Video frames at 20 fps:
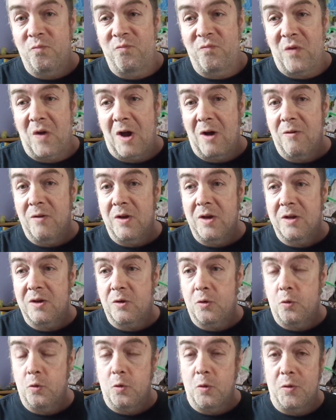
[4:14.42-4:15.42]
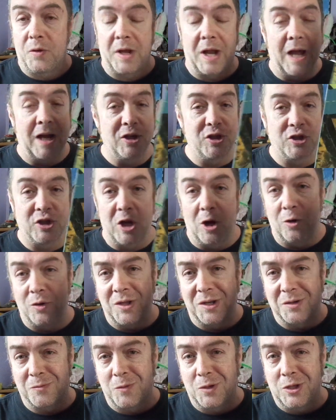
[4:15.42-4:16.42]
found it cool that I shared
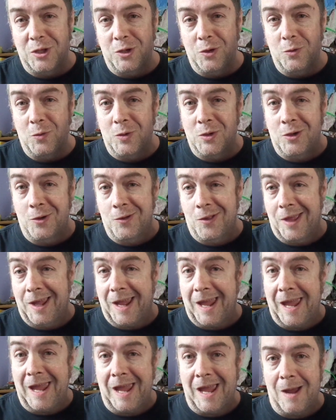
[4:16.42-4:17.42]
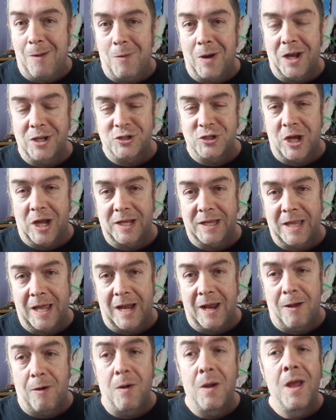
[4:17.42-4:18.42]
this with you and you're like, hey, I want to check that
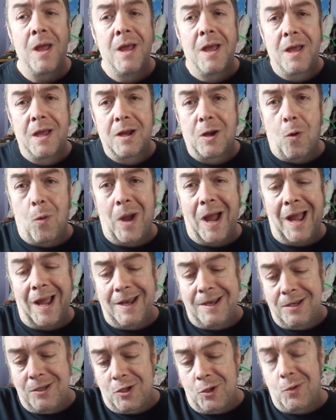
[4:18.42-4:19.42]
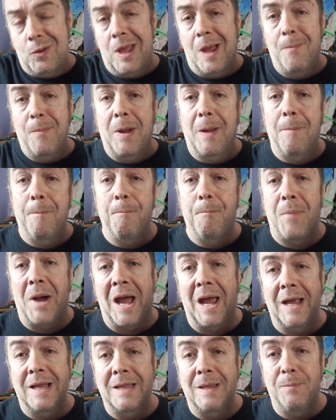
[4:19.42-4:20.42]
out, go ahead and do that by
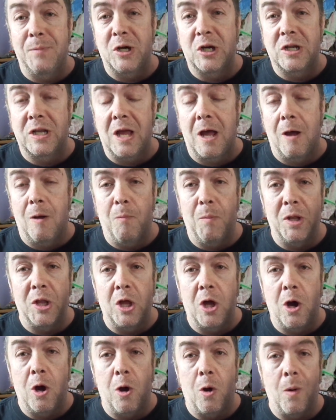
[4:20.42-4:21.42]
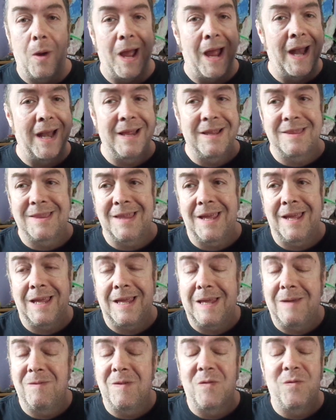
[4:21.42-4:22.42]
buying the book down below. Anything,
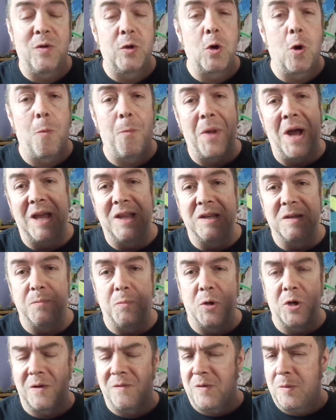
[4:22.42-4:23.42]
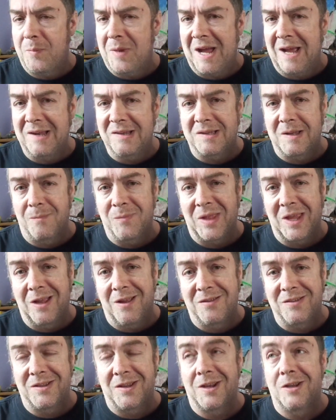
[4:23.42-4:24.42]
even if you don't buy this book, if you buy something
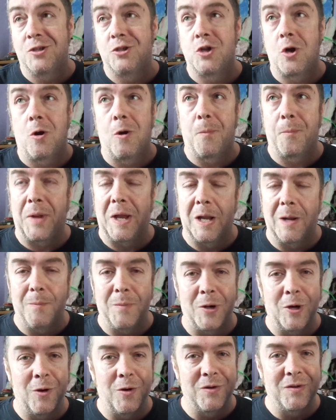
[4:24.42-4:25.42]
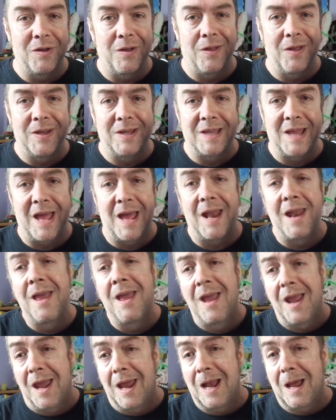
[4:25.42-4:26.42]
else like a jar of peanut butter or something like that,
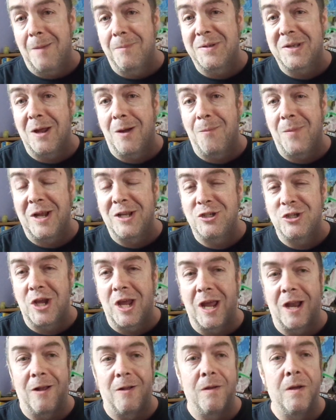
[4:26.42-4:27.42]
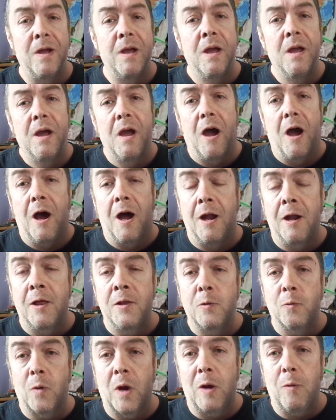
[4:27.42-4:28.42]
it helps out my channel. Uh,
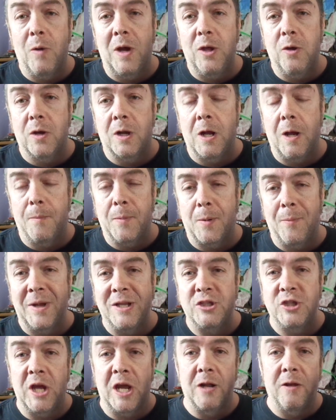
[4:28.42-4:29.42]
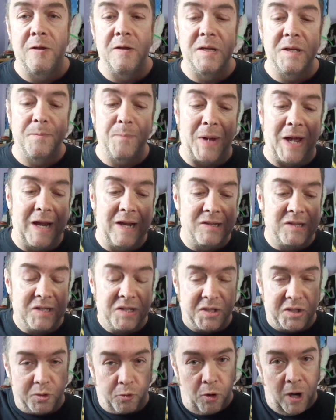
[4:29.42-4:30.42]
another great way you can help out my channel is by
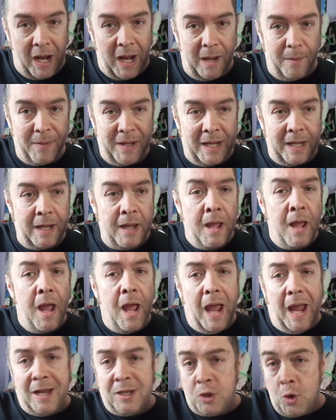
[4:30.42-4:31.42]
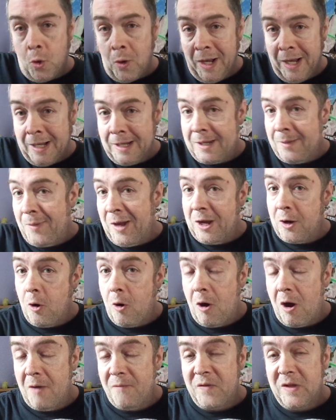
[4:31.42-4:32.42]
subscribing and donating to my
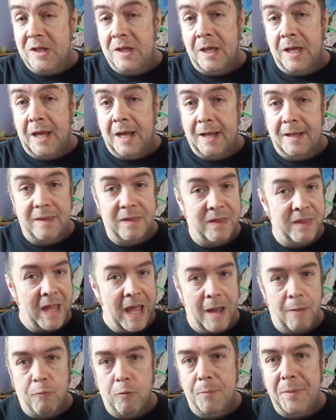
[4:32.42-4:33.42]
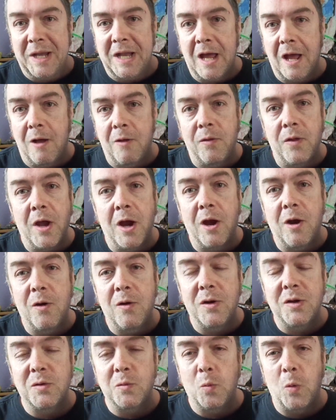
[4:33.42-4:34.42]
Ko-fi link. That will be down there
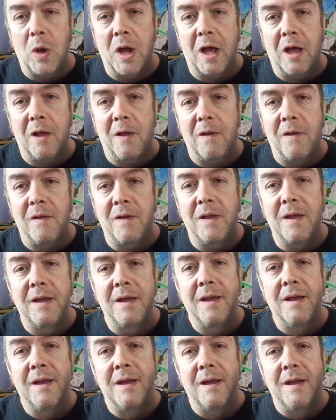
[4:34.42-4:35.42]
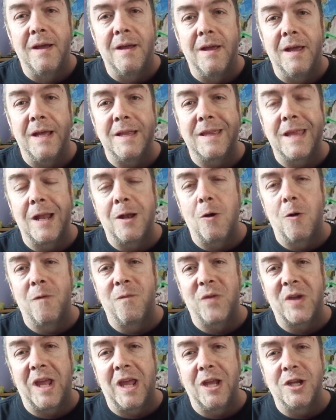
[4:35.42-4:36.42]
as well. Hit that
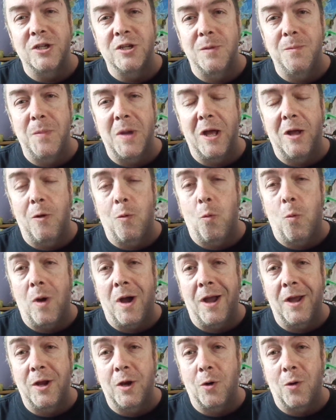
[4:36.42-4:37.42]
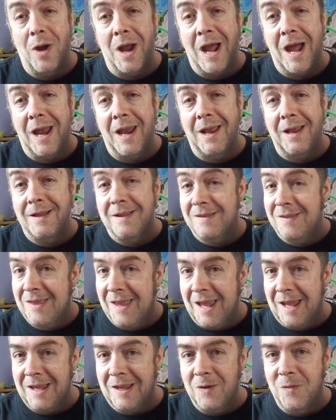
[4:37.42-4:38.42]
notification bell while you're at it.
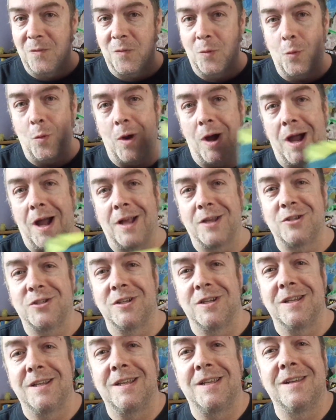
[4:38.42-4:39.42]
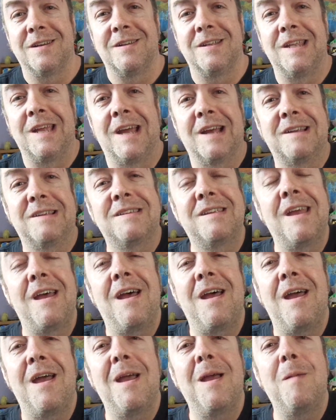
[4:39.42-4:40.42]
Thank you for watching. Until next
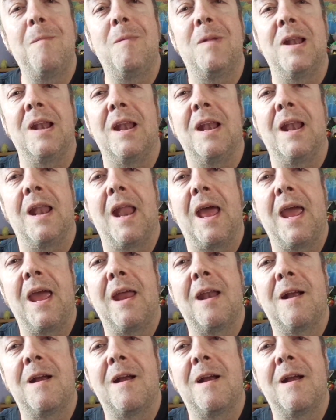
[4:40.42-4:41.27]
time,